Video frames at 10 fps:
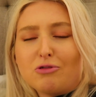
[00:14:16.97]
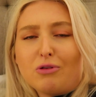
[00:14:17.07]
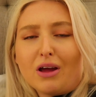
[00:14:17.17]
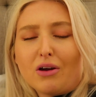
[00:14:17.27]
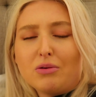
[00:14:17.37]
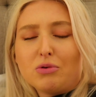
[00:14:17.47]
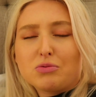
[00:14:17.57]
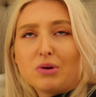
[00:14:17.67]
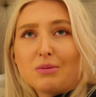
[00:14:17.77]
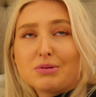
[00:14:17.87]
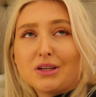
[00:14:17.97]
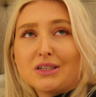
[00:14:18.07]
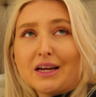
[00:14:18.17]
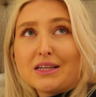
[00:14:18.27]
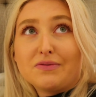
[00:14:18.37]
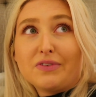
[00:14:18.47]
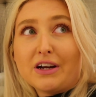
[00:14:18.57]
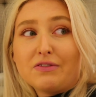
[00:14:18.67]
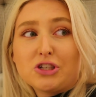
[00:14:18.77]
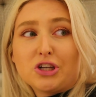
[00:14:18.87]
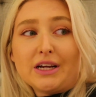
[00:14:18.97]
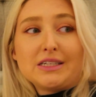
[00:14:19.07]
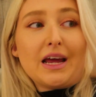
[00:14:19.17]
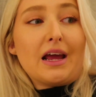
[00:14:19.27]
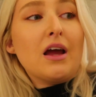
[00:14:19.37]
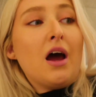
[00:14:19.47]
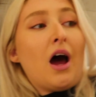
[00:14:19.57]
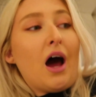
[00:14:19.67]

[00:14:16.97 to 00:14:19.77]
will like only watch 1 episode a day. It's very frustrating.